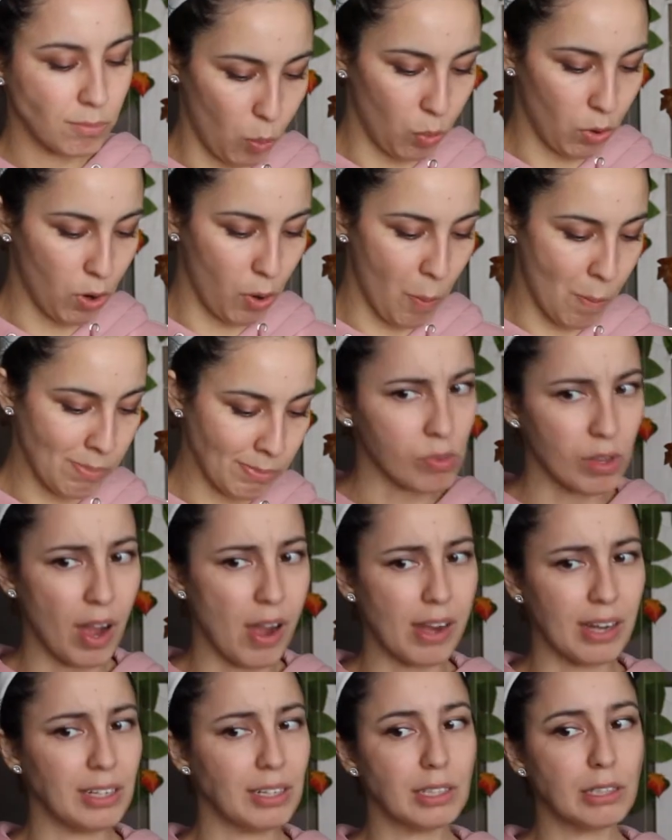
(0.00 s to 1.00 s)
Whoa.
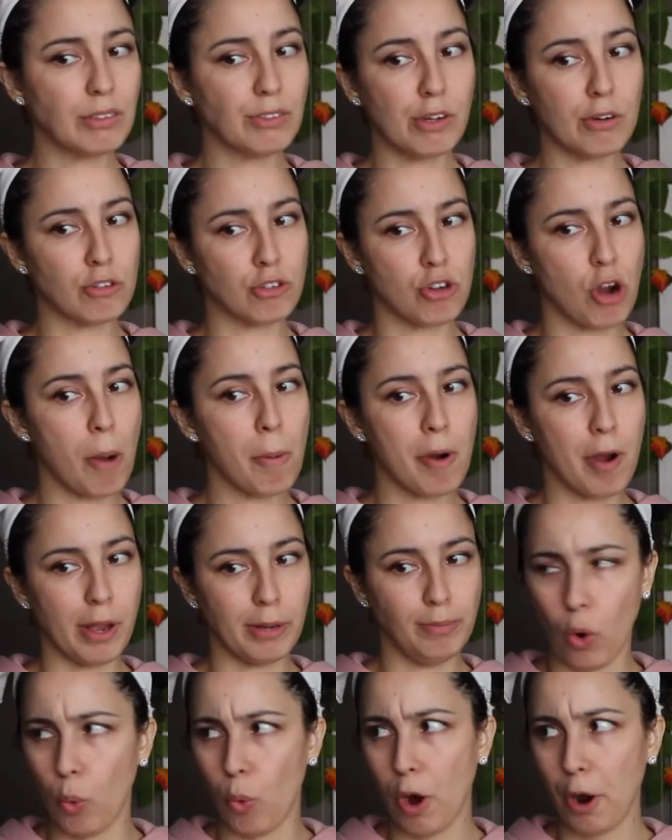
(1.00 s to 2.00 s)
I can't tell if that was
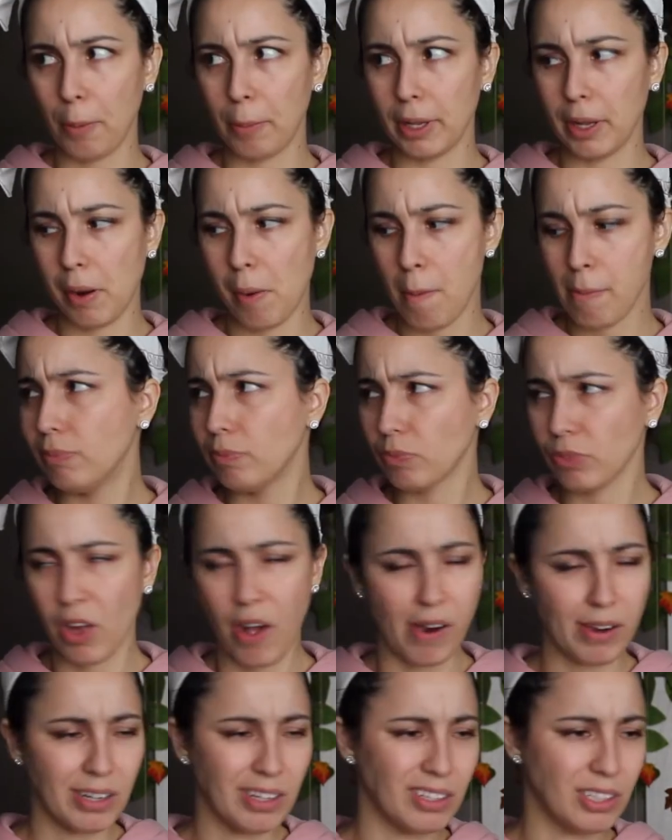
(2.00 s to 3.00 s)
strawberry or watermelon.
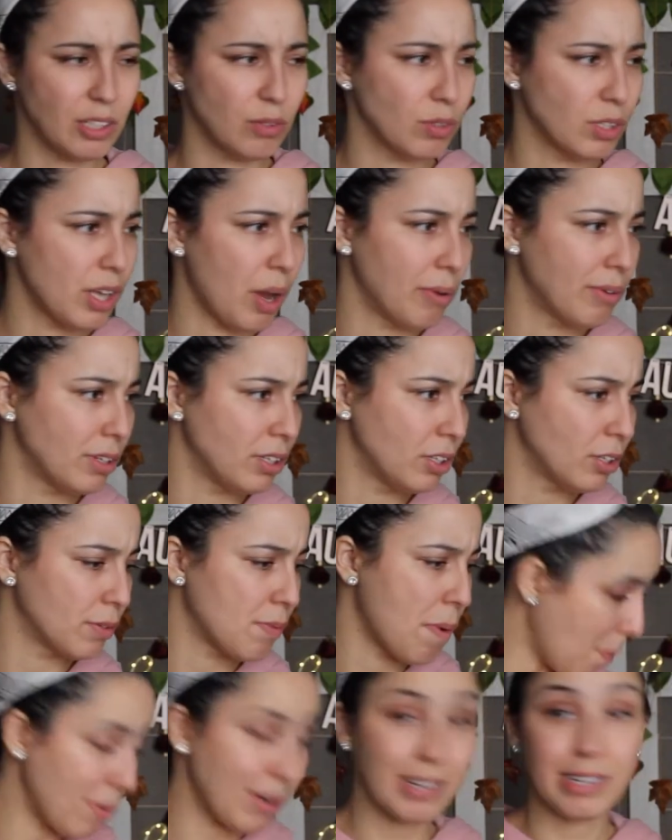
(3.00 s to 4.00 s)
I can't tell what that was either.
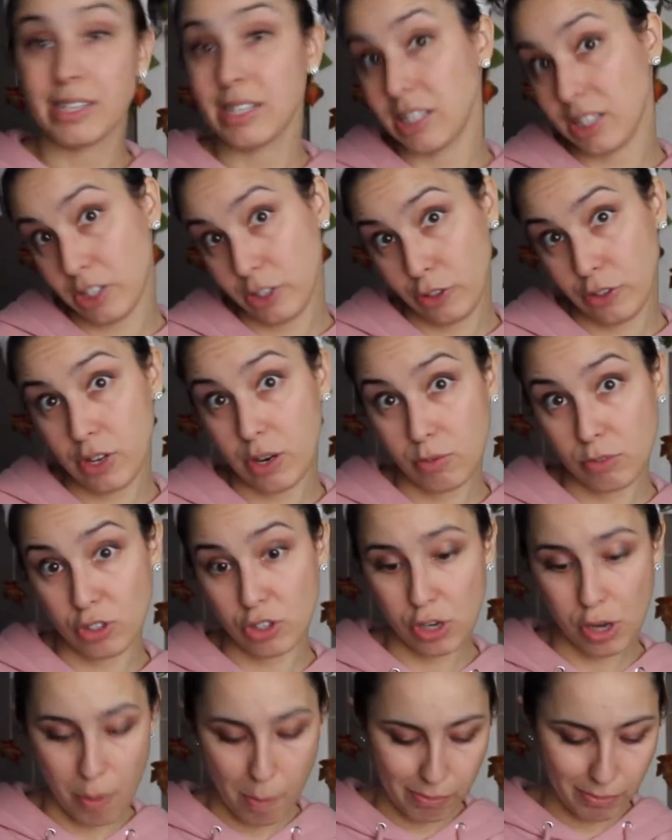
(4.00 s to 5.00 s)
But I can tell you that it was
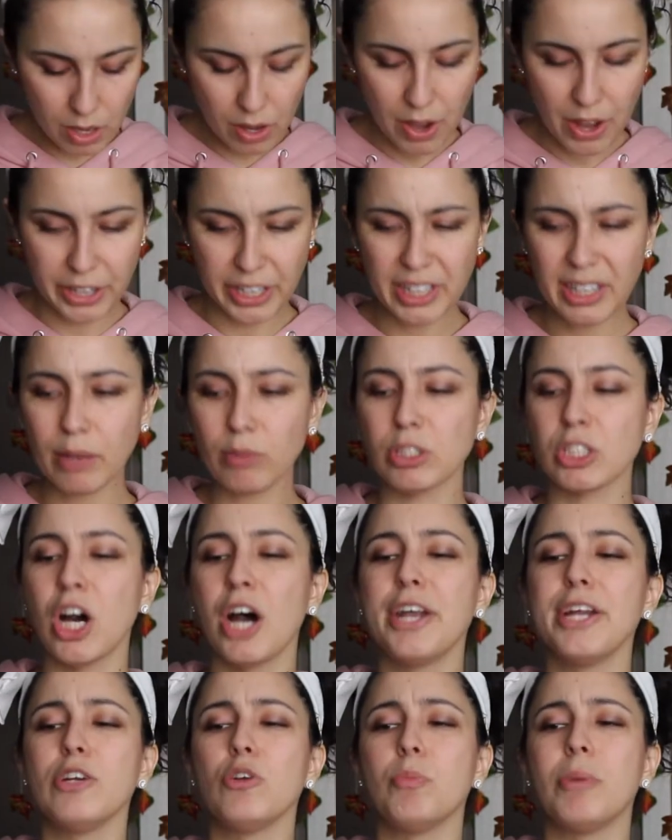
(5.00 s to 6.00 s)
good. I think that was
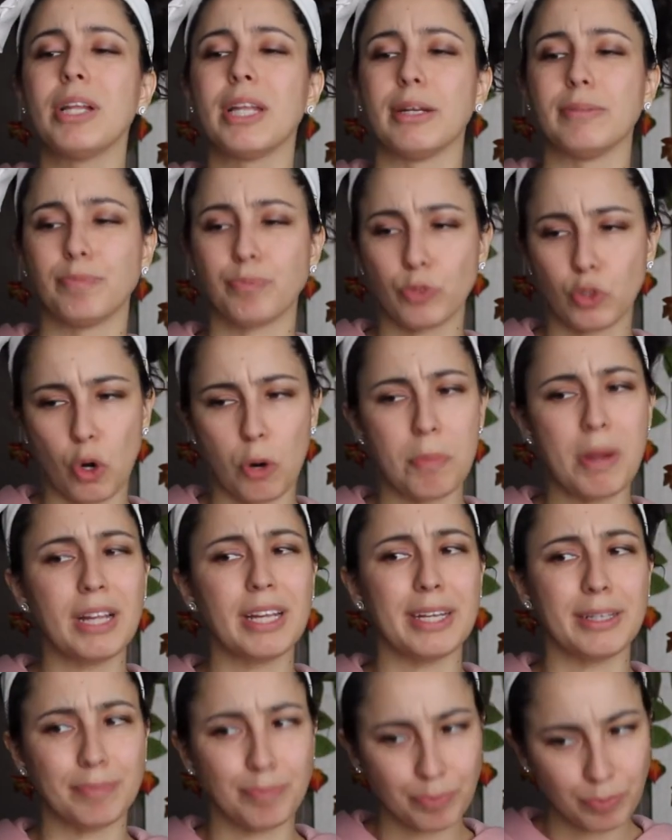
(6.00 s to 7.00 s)
honeydew melon or
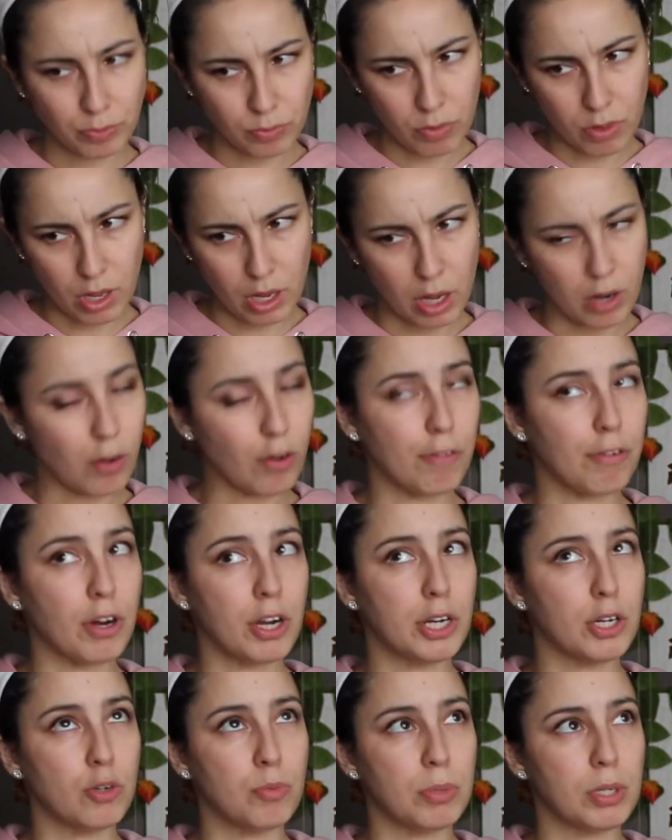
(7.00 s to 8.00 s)
melon. I don't know if
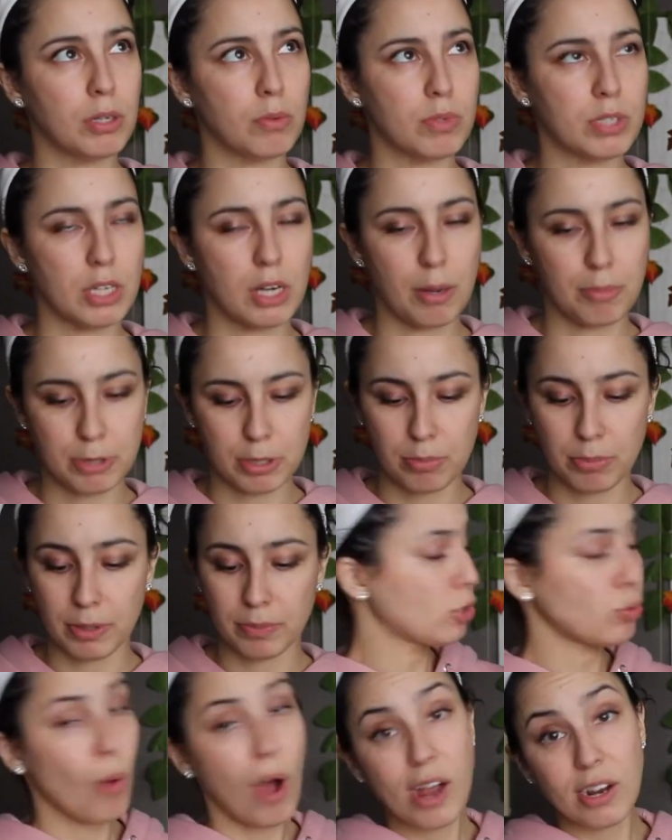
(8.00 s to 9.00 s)
honeydew melon was an option, but
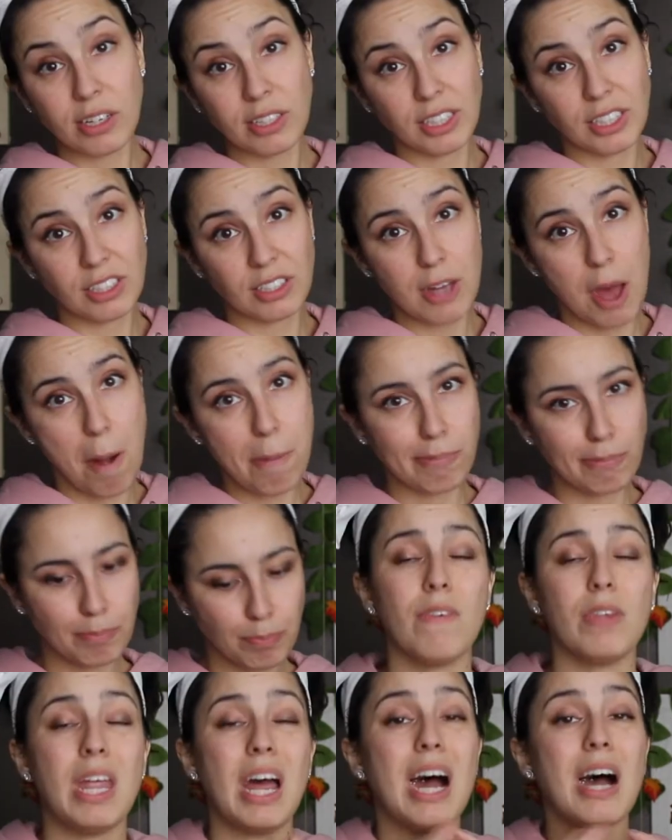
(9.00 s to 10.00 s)
it's white on the inside.
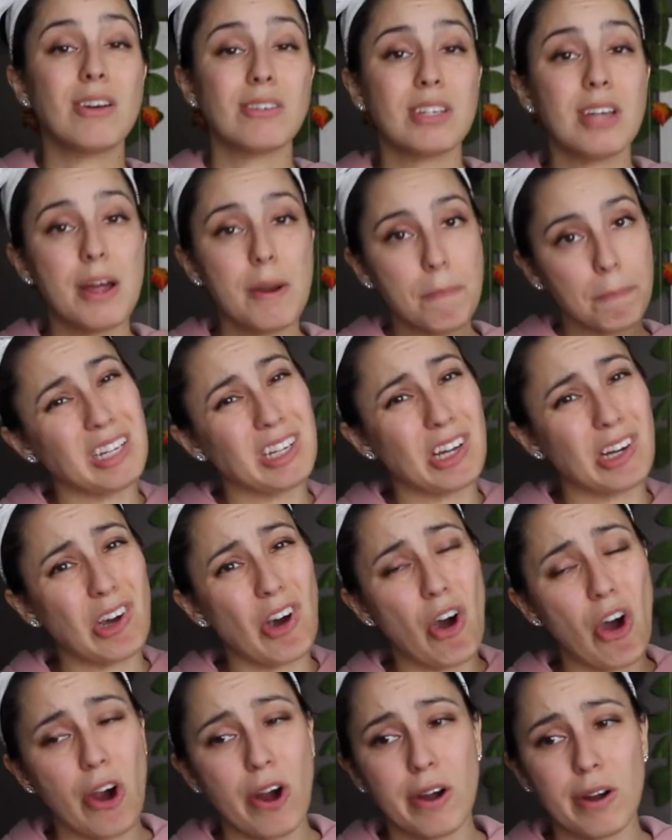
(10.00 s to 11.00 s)
The outside was like
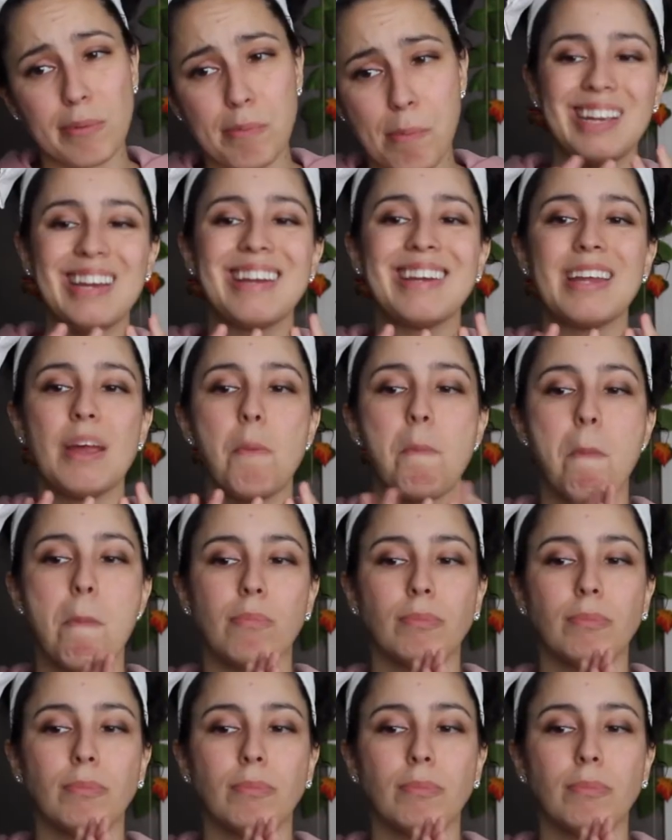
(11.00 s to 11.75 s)
a hard candy.